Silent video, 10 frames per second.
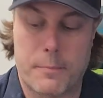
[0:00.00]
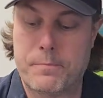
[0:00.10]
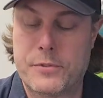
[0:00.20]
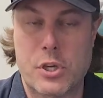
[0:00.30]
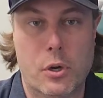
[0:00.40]

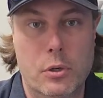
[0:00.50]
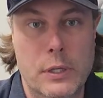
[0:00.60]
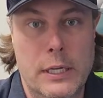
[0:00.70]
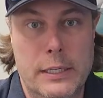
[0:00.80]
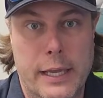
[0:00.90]
So
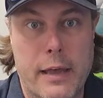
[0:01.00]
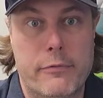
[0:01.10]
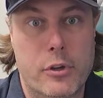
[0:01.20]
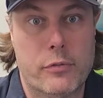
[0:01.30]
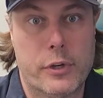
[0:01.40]
yeah,
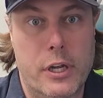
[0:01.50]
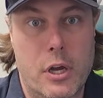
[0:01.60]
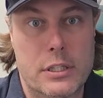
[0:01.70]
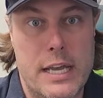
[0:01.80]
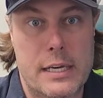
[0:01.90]
feel free to
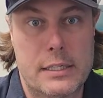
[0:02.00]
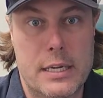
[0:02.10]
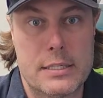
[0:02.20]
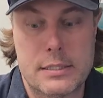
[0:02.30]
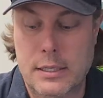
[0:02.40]
contact
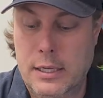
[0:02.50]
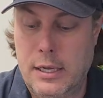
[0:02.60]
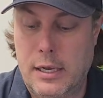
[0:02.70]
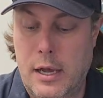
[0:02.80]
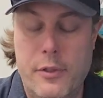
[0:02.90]
us.
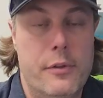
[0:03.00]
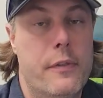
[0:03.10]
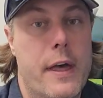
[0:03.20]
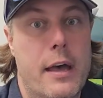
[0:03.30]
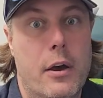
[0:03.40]
Other than
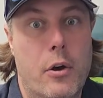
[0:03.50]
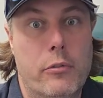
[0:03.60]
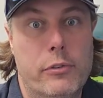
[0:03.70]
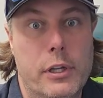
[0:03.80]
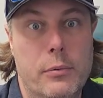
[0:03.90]
that,
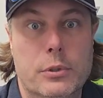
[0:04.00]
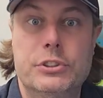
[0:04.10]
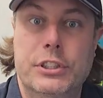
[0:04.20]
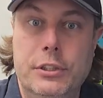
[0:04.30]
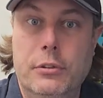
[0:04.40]
hopefully we'll
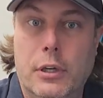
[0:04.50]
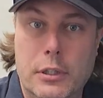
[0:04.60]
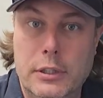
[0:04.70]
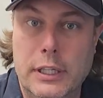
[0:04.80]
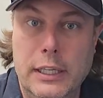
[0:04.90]
see you
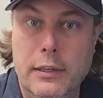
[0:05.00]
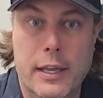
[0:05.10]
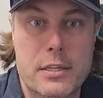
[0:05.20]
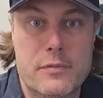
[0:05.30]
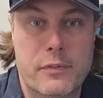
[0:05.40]
on the
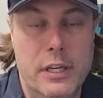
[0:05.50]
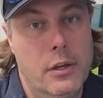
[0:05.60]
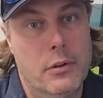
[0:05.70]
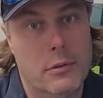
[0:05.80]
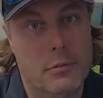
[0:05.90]
next video.